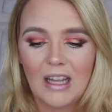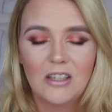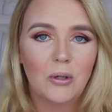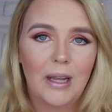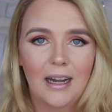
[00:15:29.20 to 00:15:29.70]

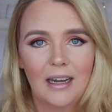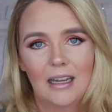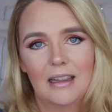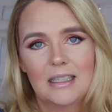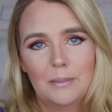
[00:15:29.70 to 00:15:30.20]
Enjoy
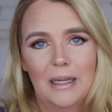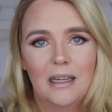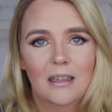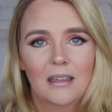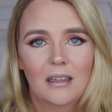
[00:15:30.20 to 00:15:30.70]
editing this,
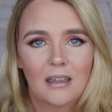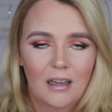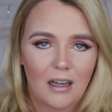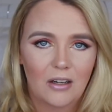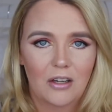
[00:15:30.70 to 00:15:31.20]
B.
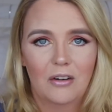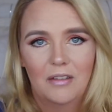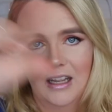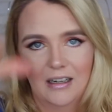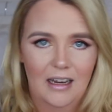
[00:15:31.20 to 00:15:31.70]
I know you're at
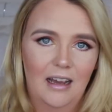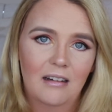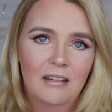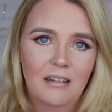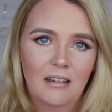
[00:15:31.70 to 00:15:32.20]
the end
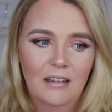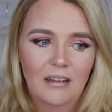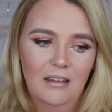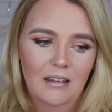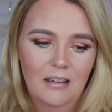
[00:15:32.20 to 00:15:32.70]
now.
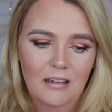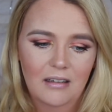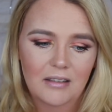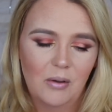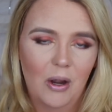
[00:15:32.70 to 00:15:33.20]

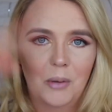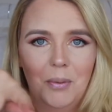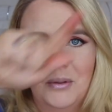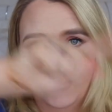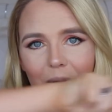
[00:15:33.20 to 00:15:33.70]
So I hope
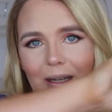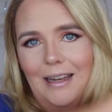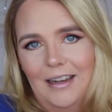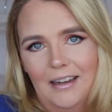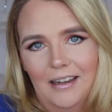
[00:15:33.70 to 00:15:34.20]
you enjoyed
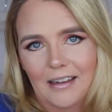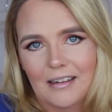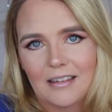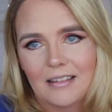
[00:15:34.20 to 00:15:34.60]
editing it.